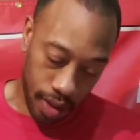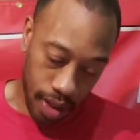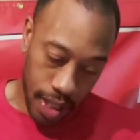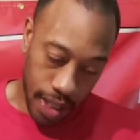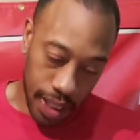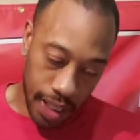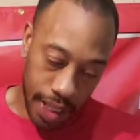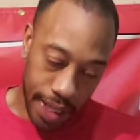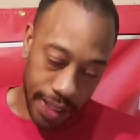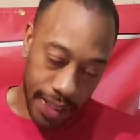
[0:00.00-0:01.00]
says, an
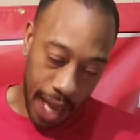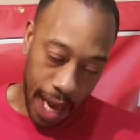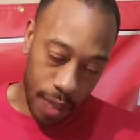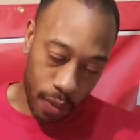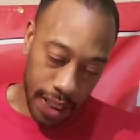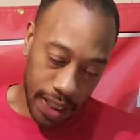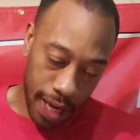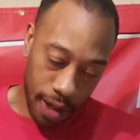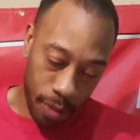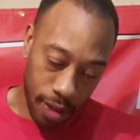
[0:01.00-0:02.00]
anxiety weighs down a
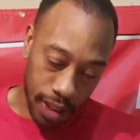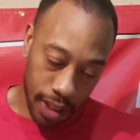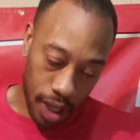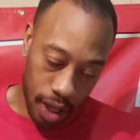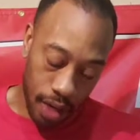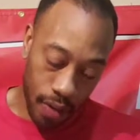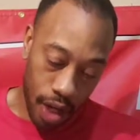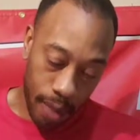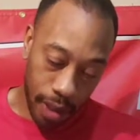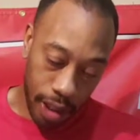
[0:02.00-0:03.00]
person's heart,
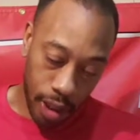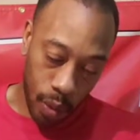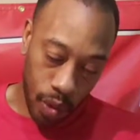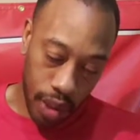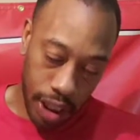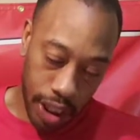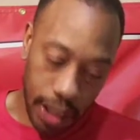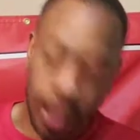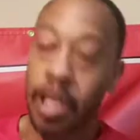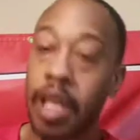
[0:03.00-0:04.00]
but a good word cheers
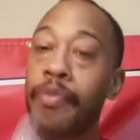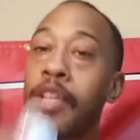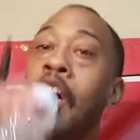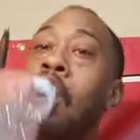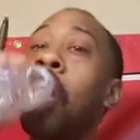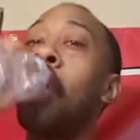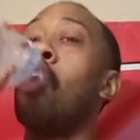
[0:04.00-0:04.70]
it up, all right?